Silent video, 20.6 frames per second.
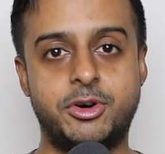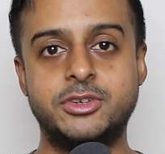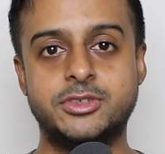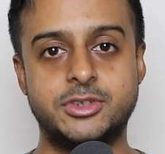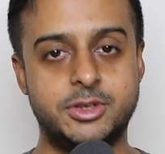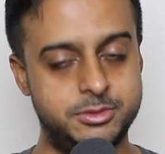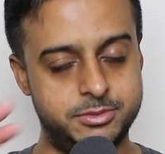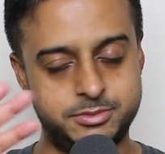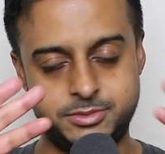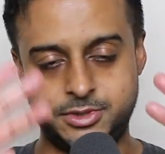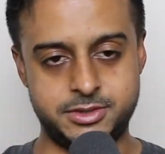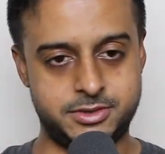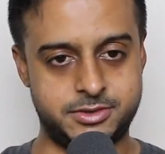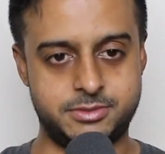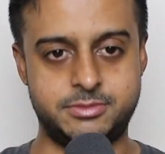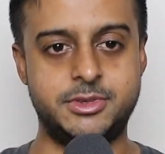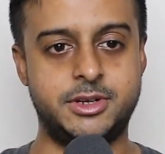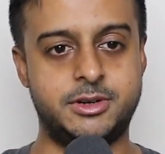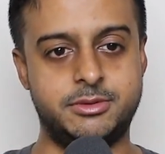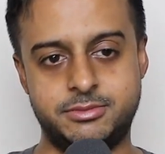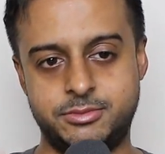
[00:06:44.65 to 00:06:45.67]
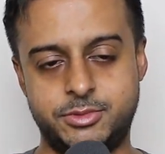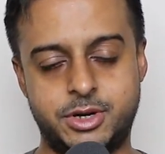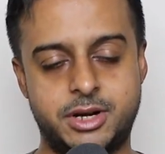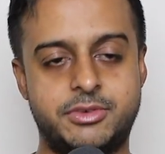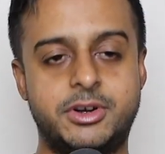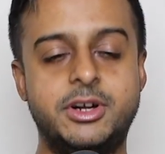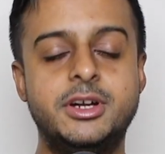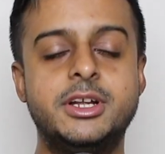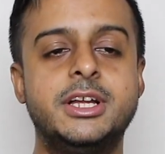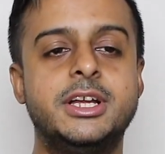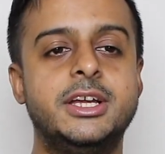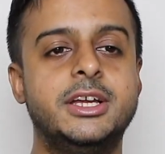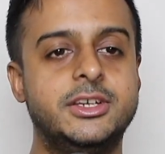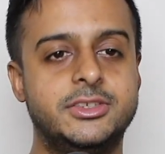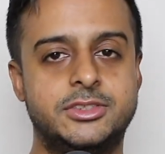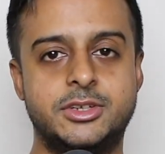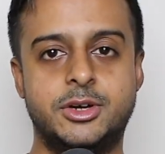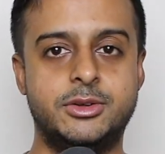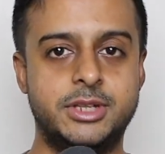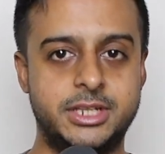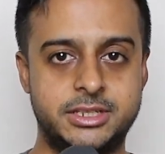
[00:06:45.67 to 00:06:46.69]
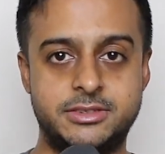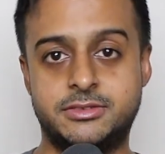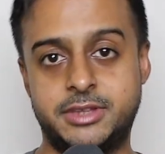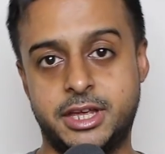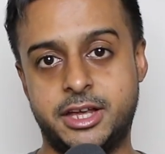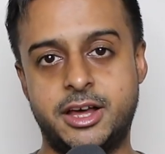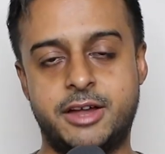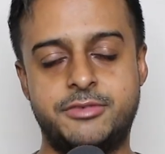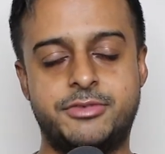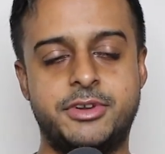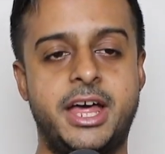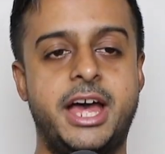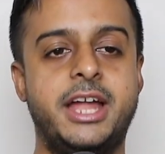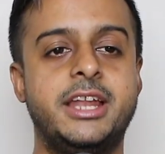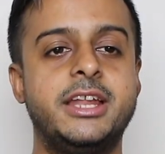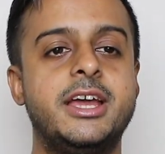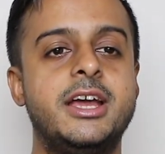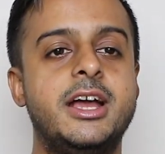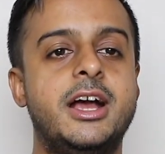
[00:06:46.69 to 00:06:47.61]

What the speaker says: So just, whatever. So let's thank God for that.